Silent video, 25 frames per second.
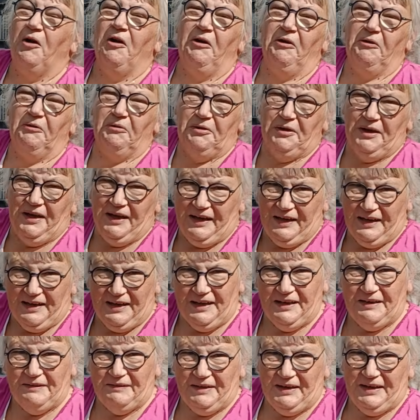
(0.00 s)
I will
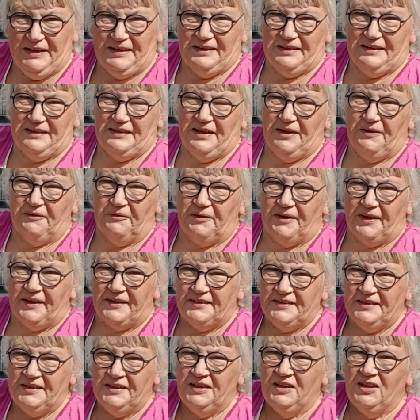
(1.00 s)
keep heading that way
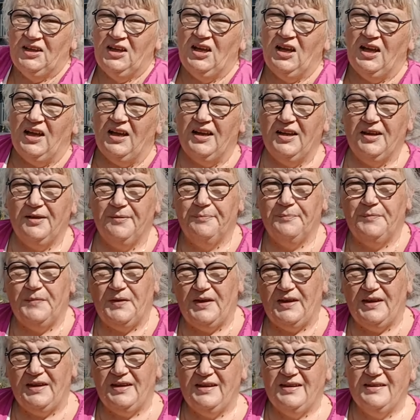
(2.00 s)

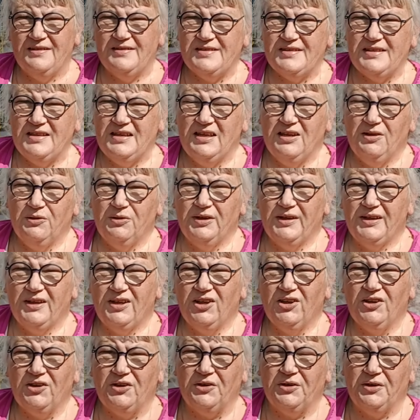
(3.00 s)
and see how I
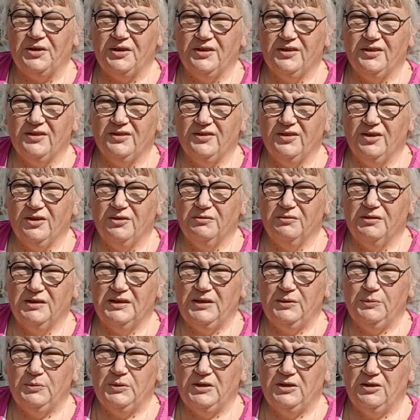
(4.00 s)
go, because I
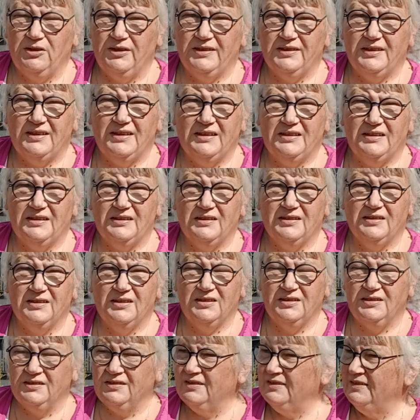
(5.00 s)
really would like to get it
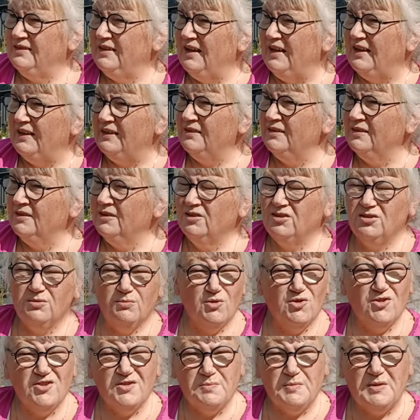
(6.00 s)
done.
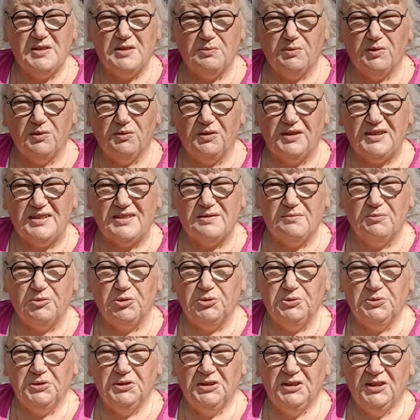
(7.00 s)
Tomorrow's meant to be
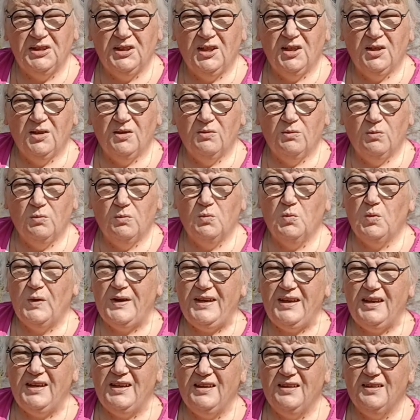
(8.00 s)
reasonable.
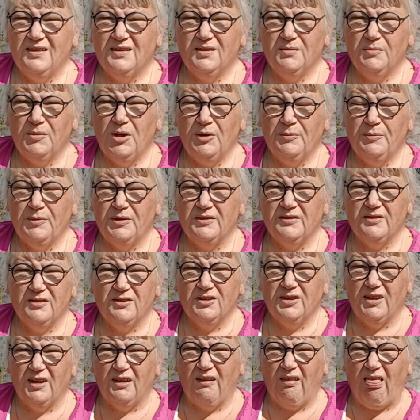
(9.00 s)
Weekend at the moment is
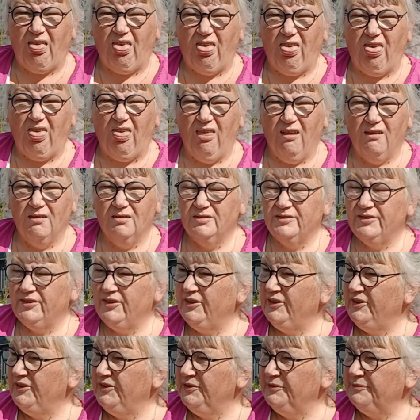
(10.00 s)
looking
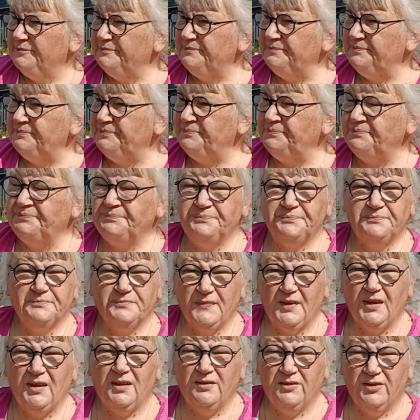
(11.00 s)

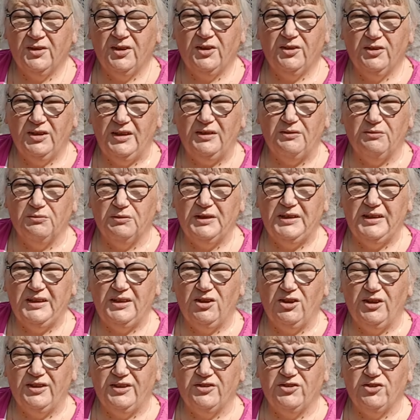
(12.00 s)
so yeah, really
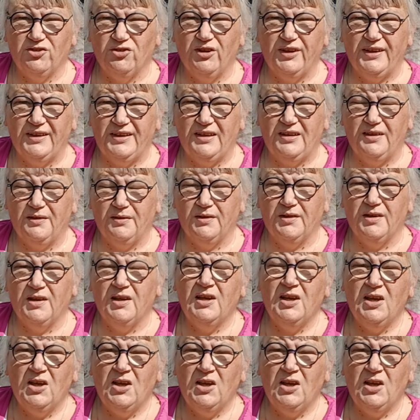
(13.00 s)
like to try and get